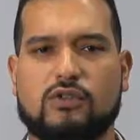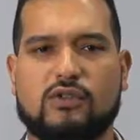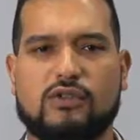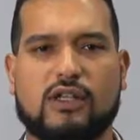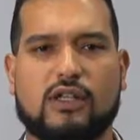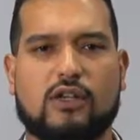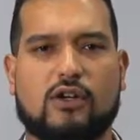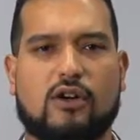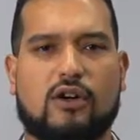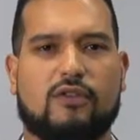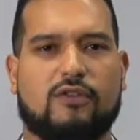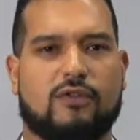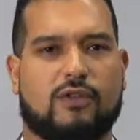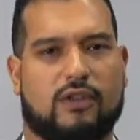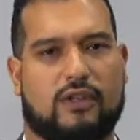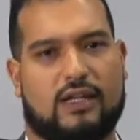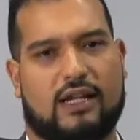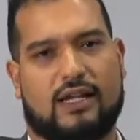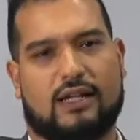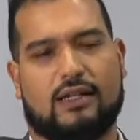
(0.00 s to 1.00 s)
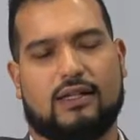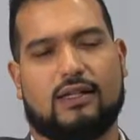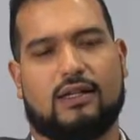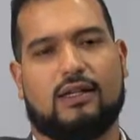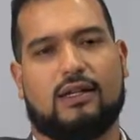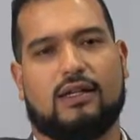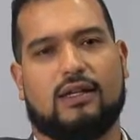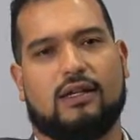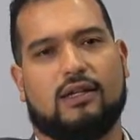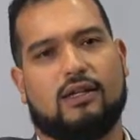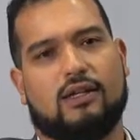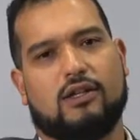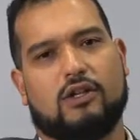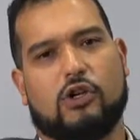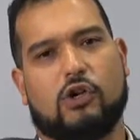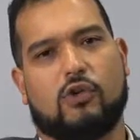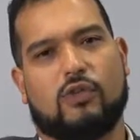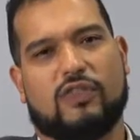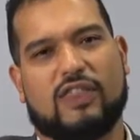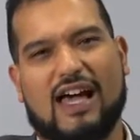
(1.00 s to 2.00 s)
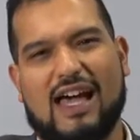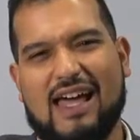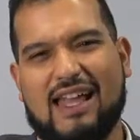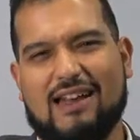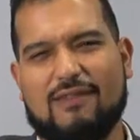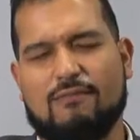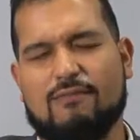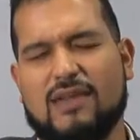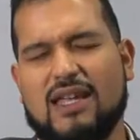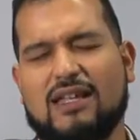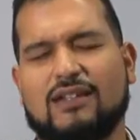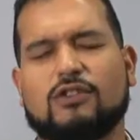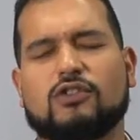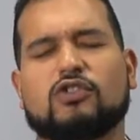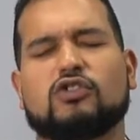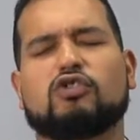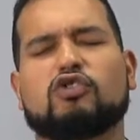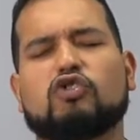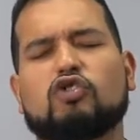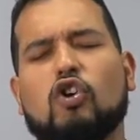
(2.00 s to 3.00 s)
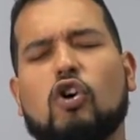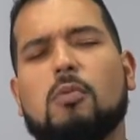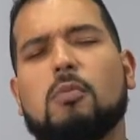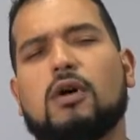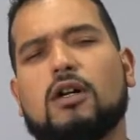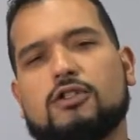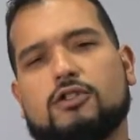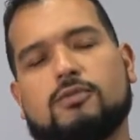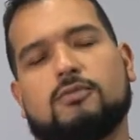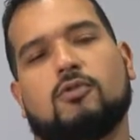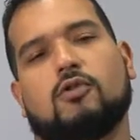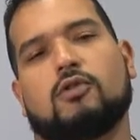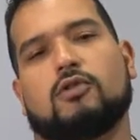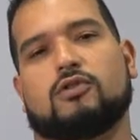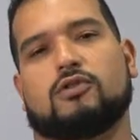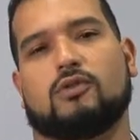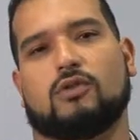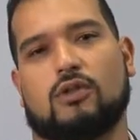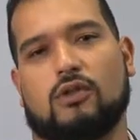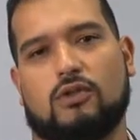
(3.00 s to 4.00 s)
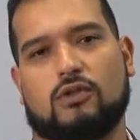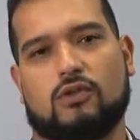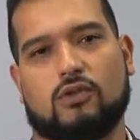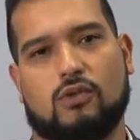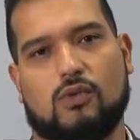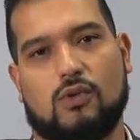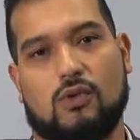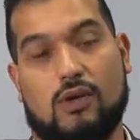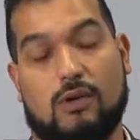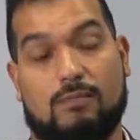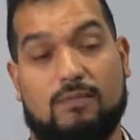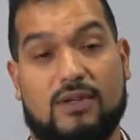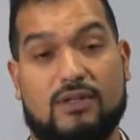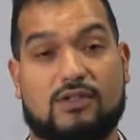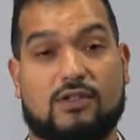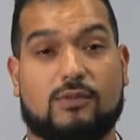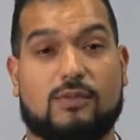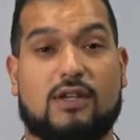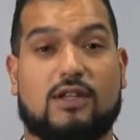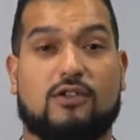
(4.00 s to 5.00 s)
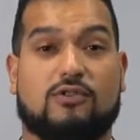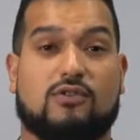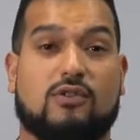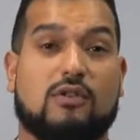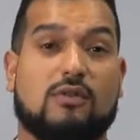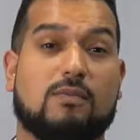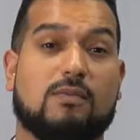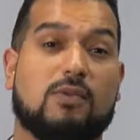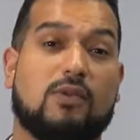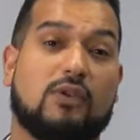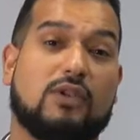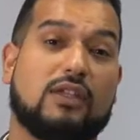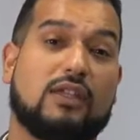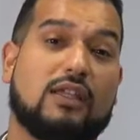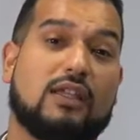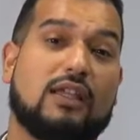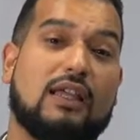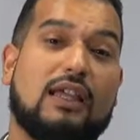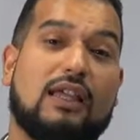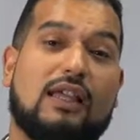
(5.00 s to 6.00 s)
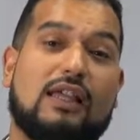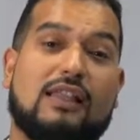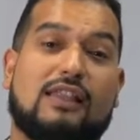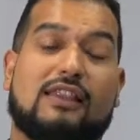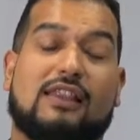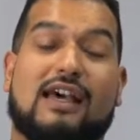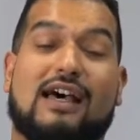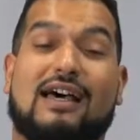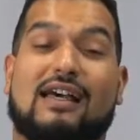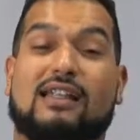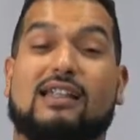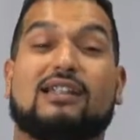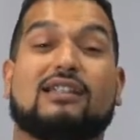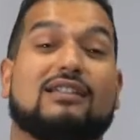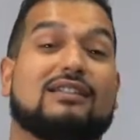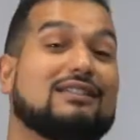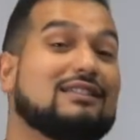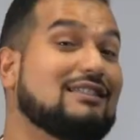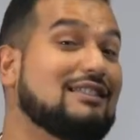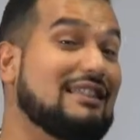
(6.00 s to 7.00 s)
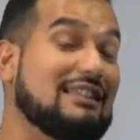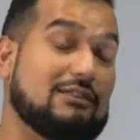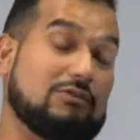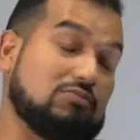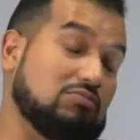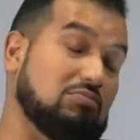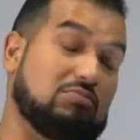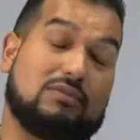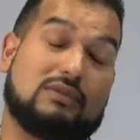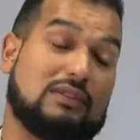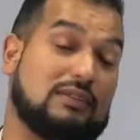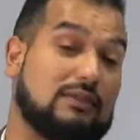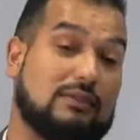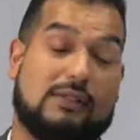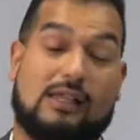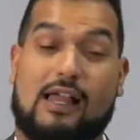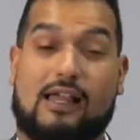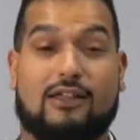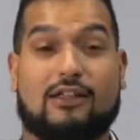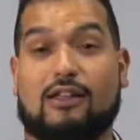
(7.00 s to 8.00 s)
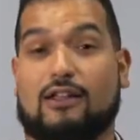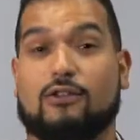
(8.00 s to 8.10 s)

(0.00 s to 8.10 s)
you take off for the night? That means so much more to a business manager and employee that I